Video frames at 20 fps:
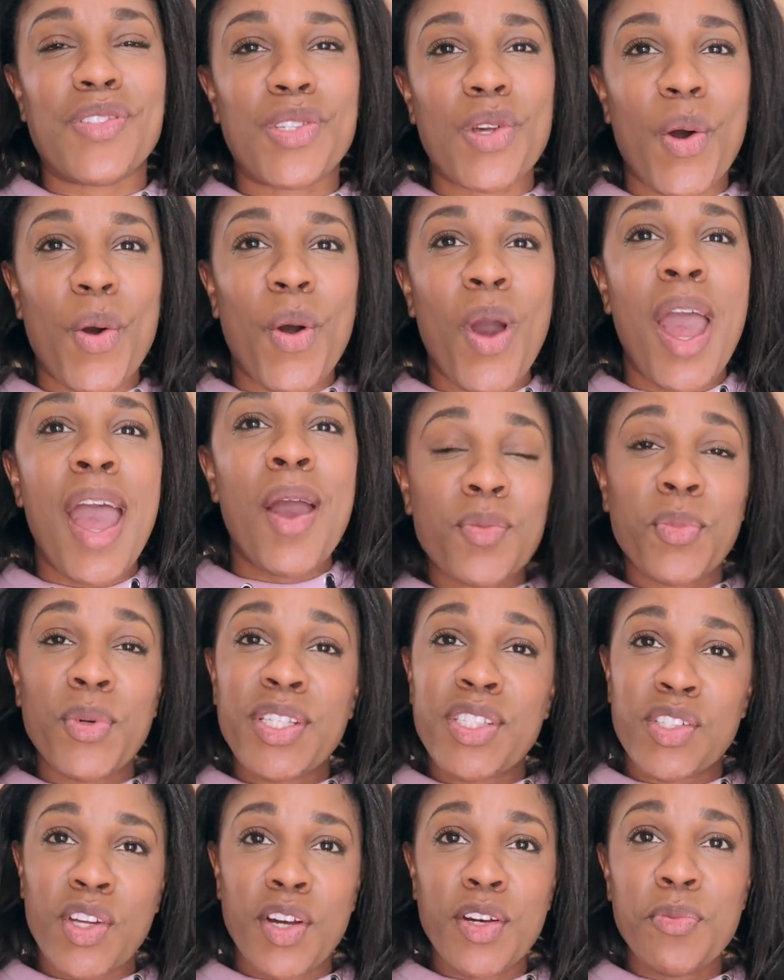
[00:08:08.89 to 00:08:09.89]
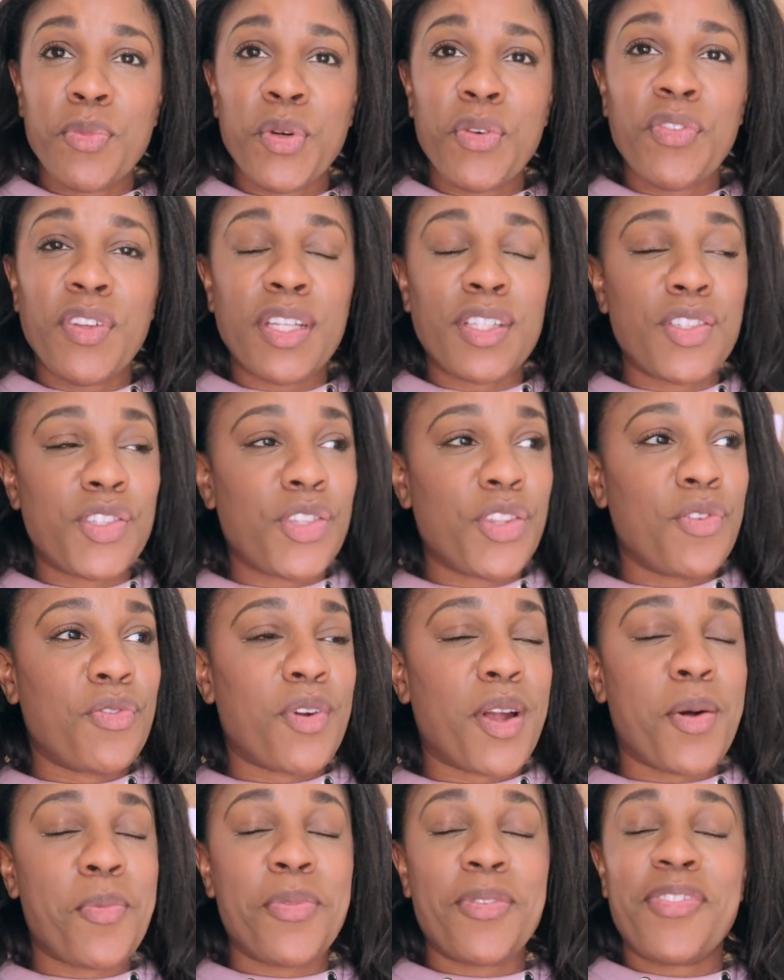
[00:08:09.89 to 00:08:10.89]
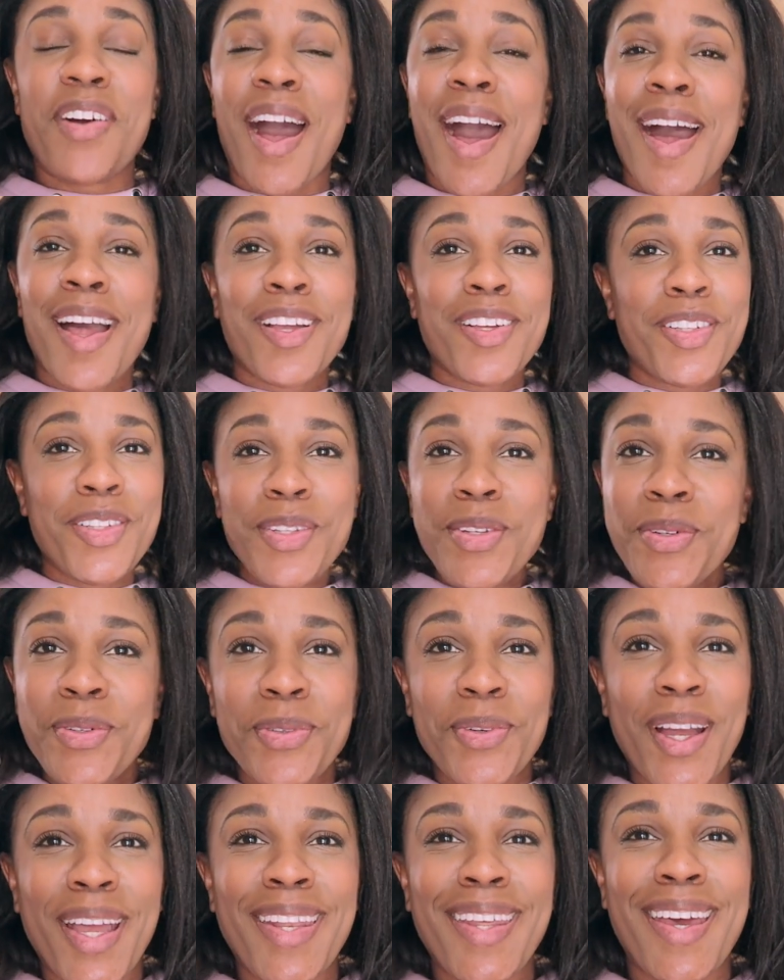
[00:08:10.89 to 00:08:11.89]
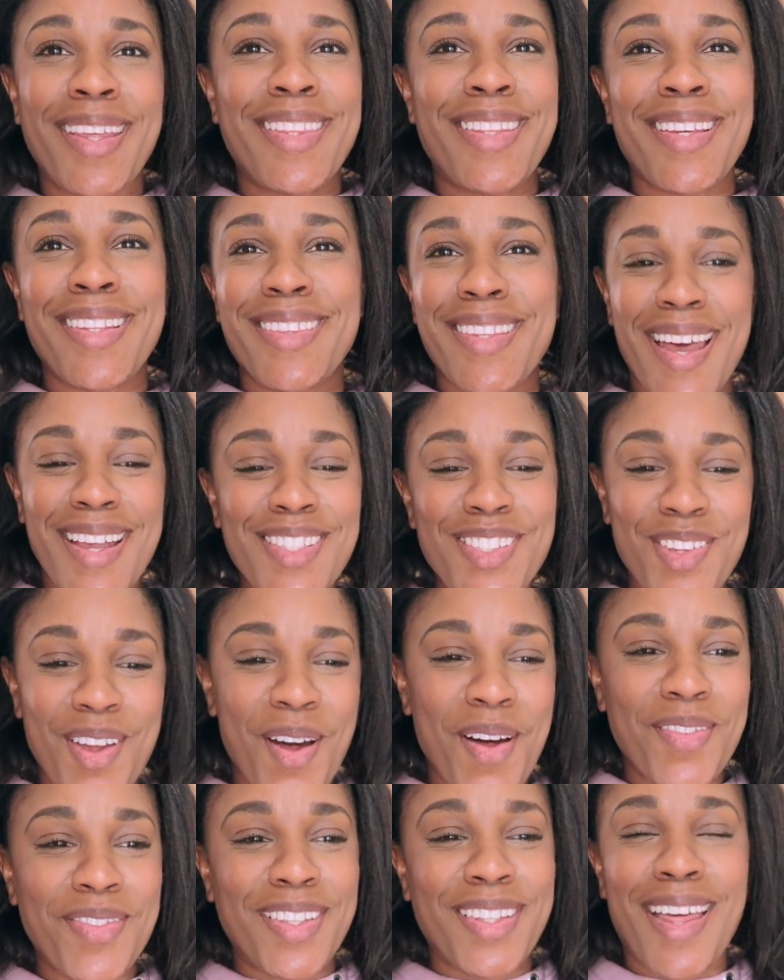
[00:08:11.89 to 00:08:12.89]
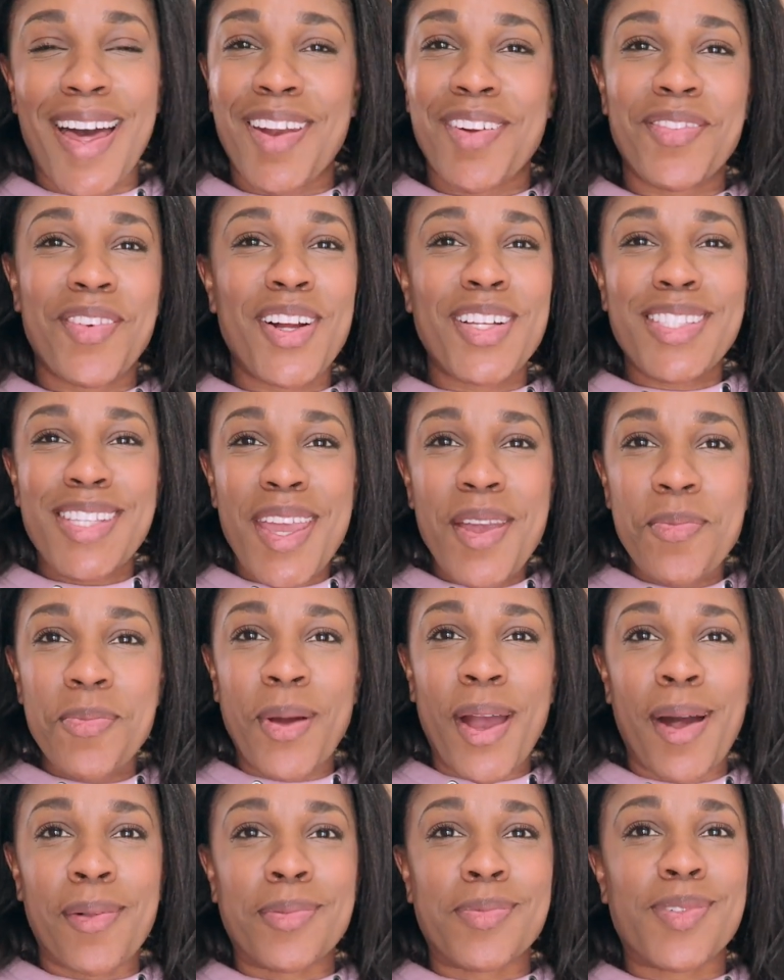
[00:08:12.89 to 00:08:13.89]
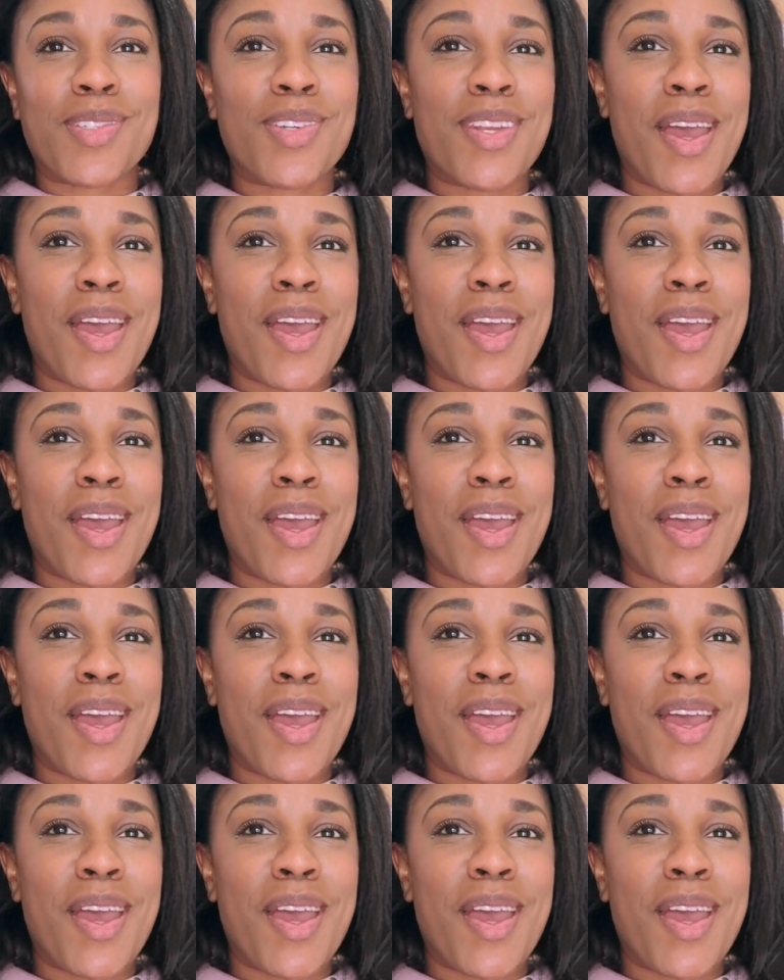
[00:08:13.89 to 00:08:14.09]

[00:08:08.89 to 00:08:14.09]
So we started moving into the realm of hot glue, and I think that solved a lot of our tape problems.